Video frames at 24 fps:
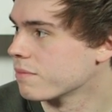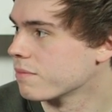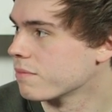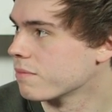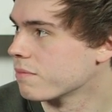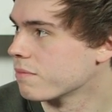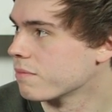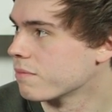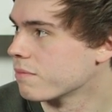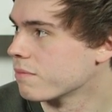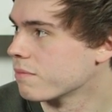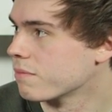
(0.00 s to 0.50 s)

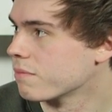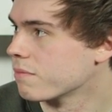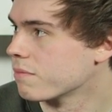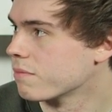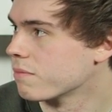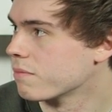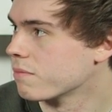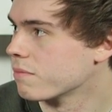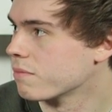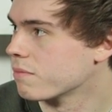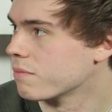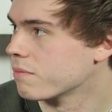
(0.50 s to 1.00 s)

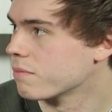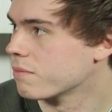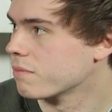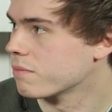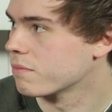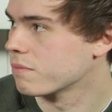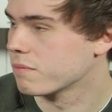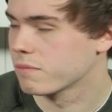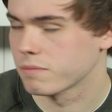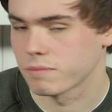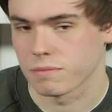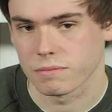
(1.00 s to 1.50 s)

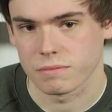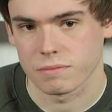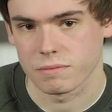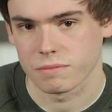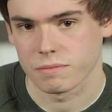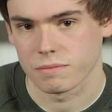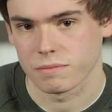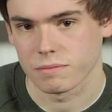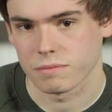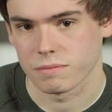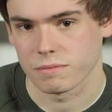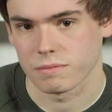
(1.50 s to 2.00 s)

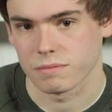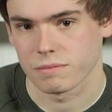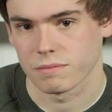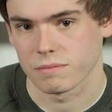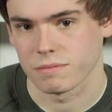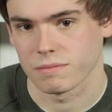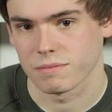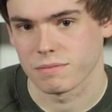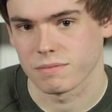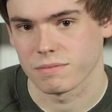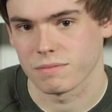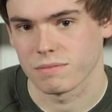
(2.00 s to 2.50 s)

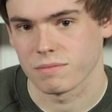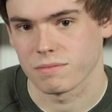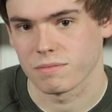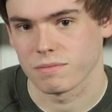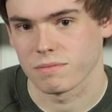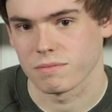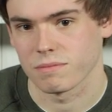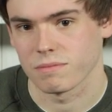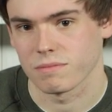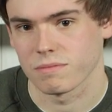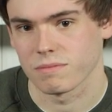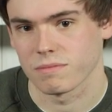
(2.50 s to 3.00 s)

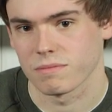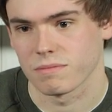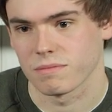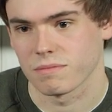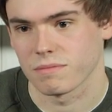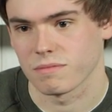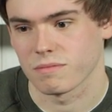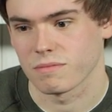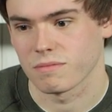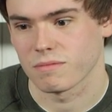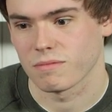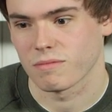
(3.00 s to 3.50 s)

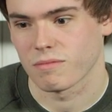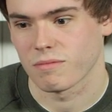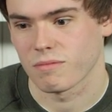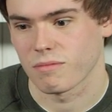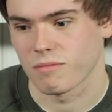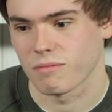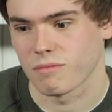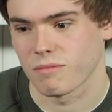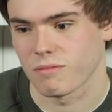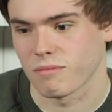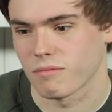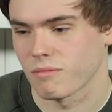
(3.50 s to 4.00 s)

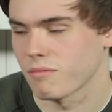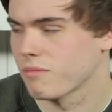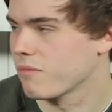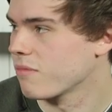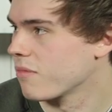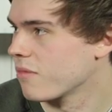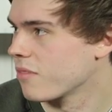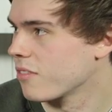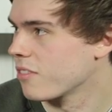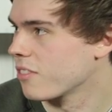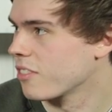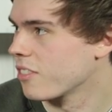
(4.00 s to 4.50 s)

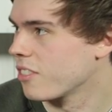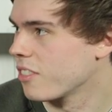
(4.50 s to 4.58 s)
This person isn't speaking.